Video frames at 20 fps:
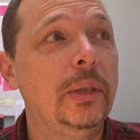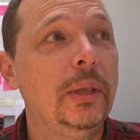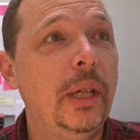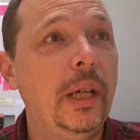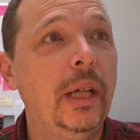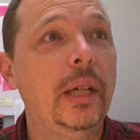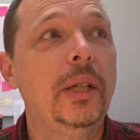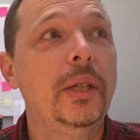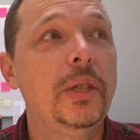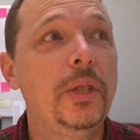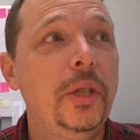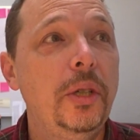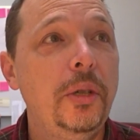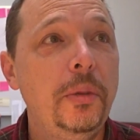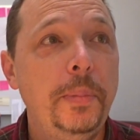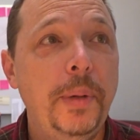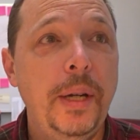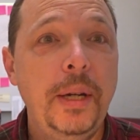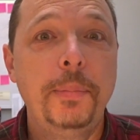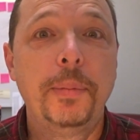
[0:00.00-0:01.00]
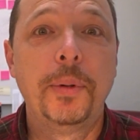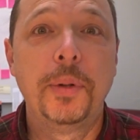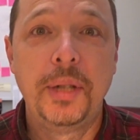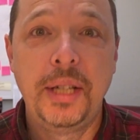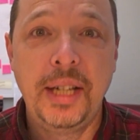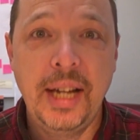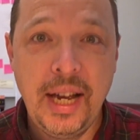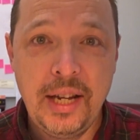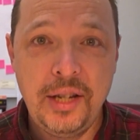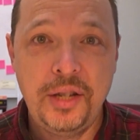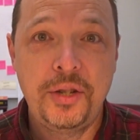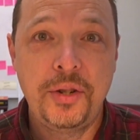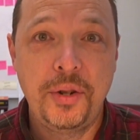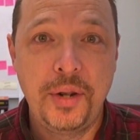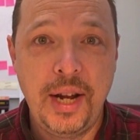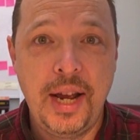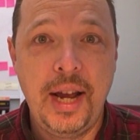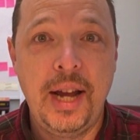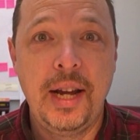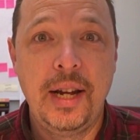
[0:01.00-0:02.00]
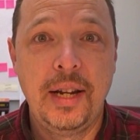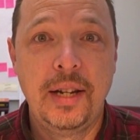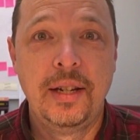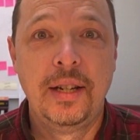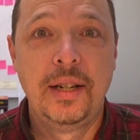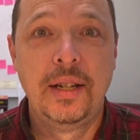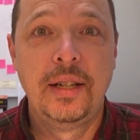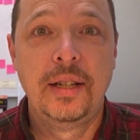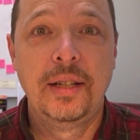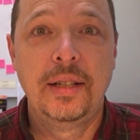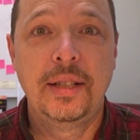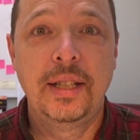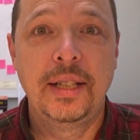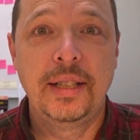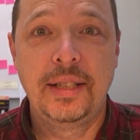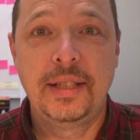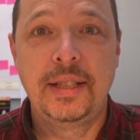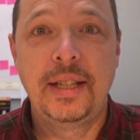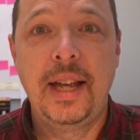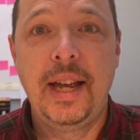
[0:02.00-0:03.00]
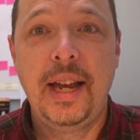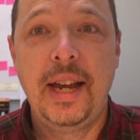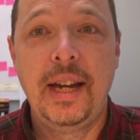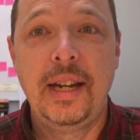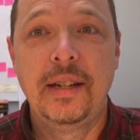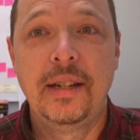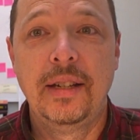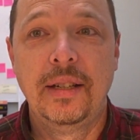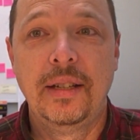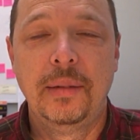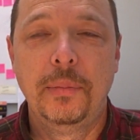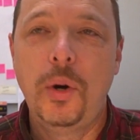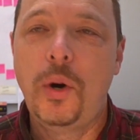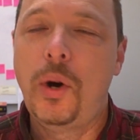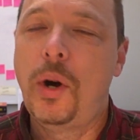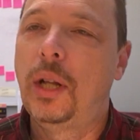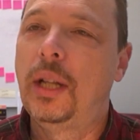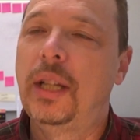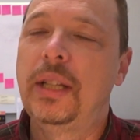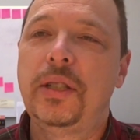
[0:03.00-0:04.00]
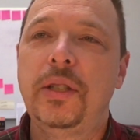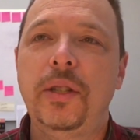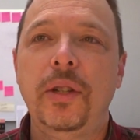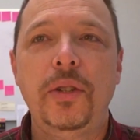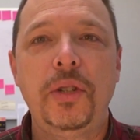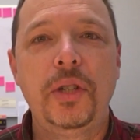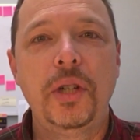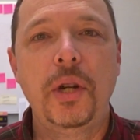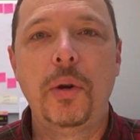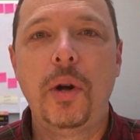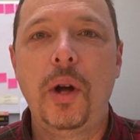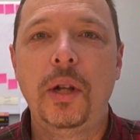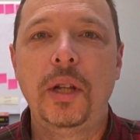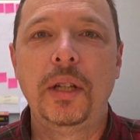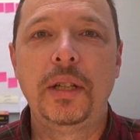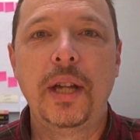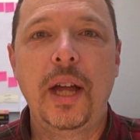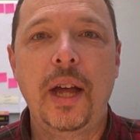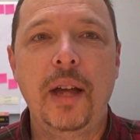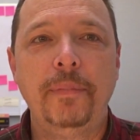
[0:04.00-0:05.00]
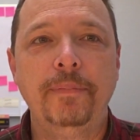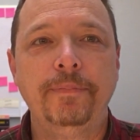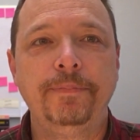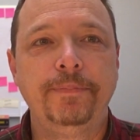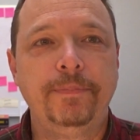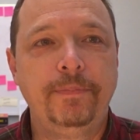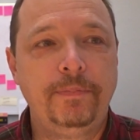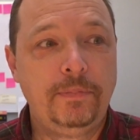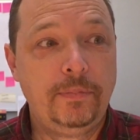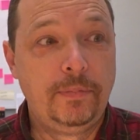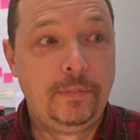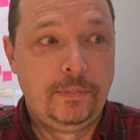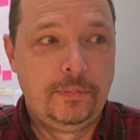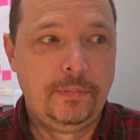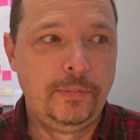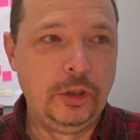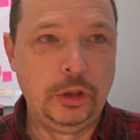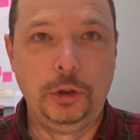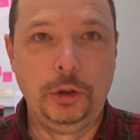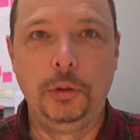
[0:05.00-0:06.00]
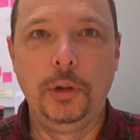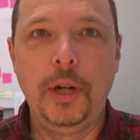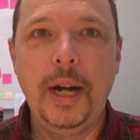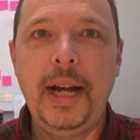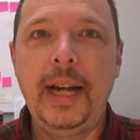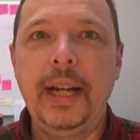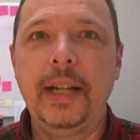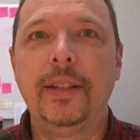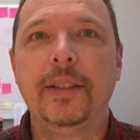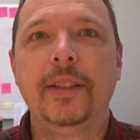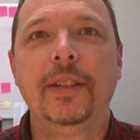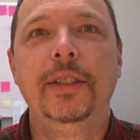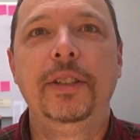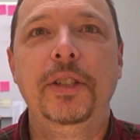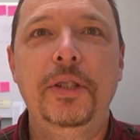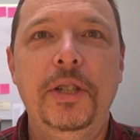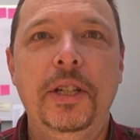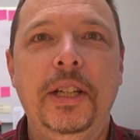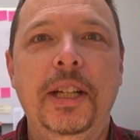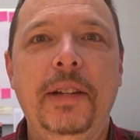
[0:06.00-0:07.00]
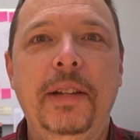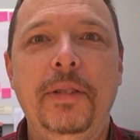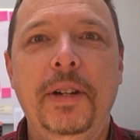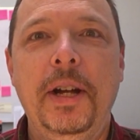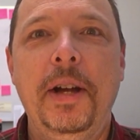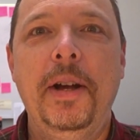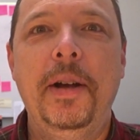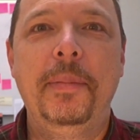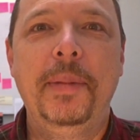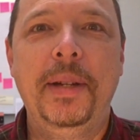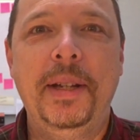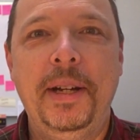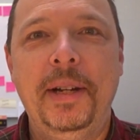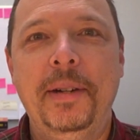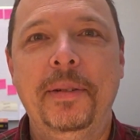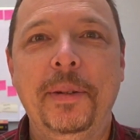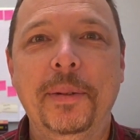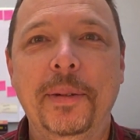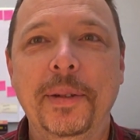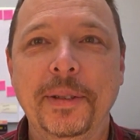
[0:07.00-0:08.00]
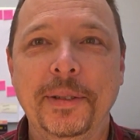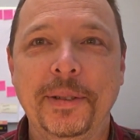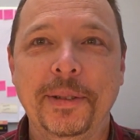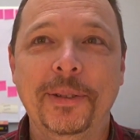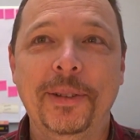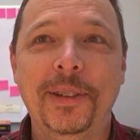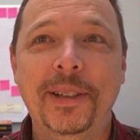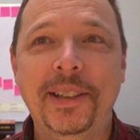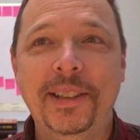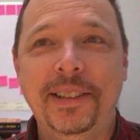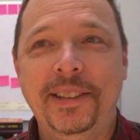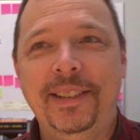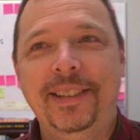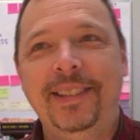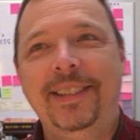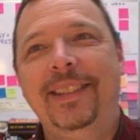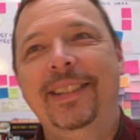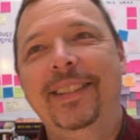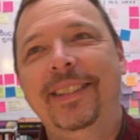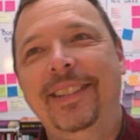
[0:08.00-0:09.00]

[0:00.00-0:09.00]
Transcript: Yeah, two people yesterday that say, Oh, I listen to the show all the time. Great. You should leave a comment every once in a while.